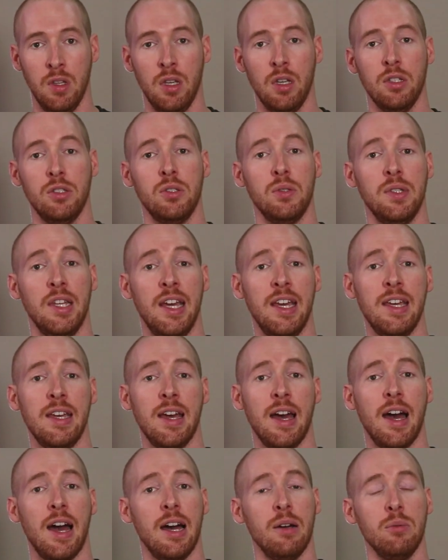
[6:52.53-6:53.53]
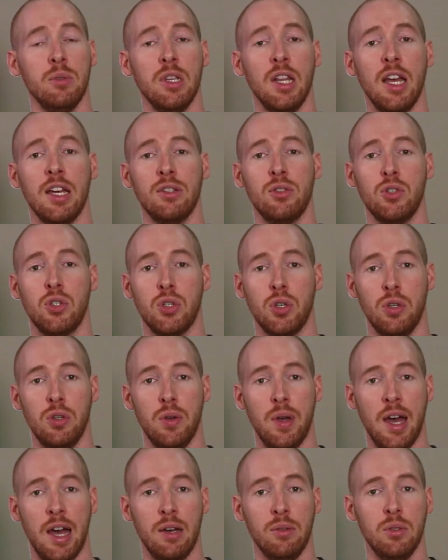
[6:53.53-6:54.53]
Today, I would like to show you
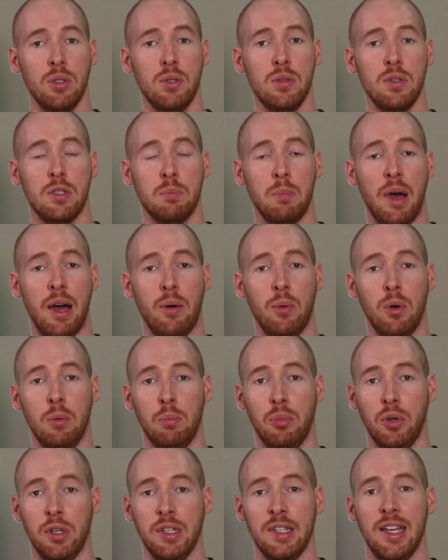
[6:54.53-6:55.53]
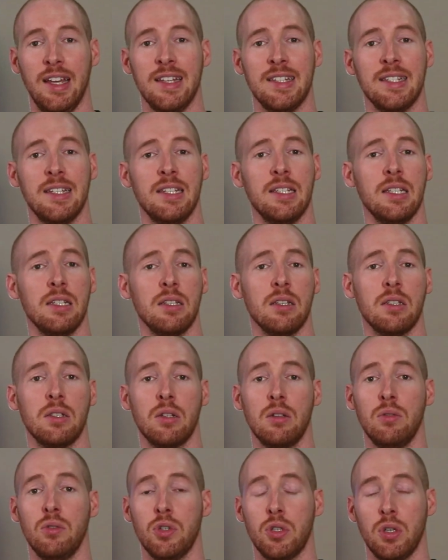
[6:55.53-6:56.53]
how to use PowerPoint as this is a
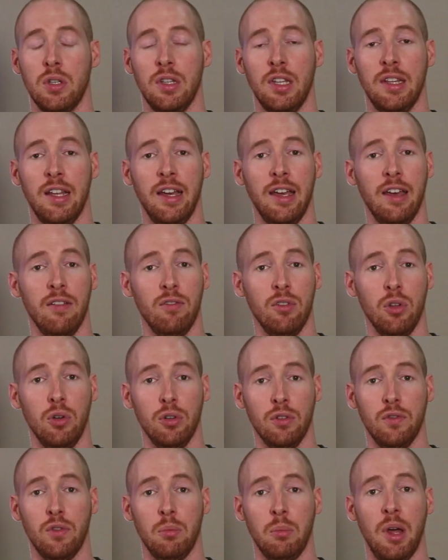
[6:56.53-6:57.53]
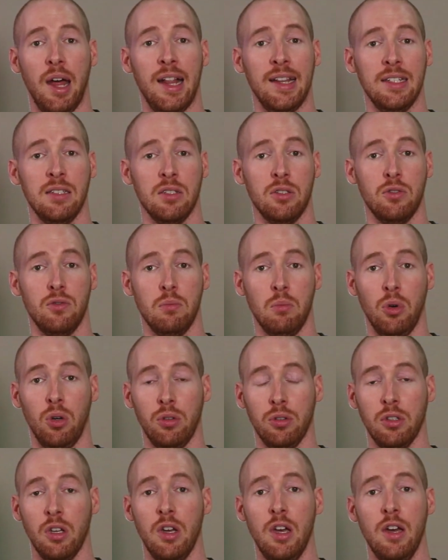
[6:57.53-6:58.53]
solution that I have learned from Alice
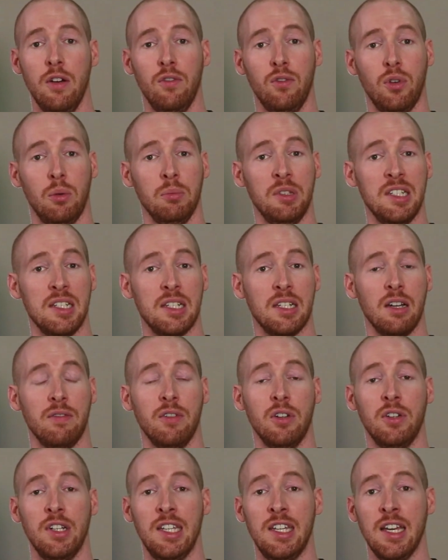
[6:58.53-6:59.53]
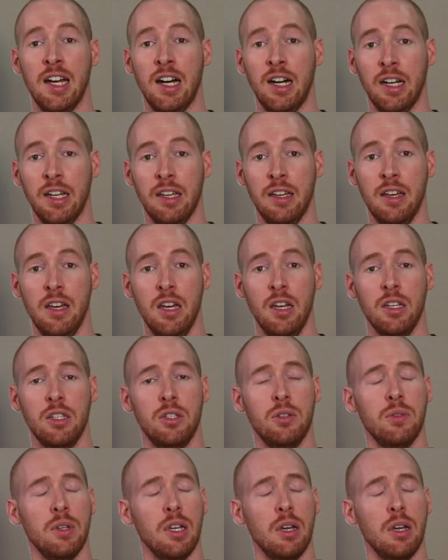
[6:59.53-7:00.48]
Drummond from Discover EI during a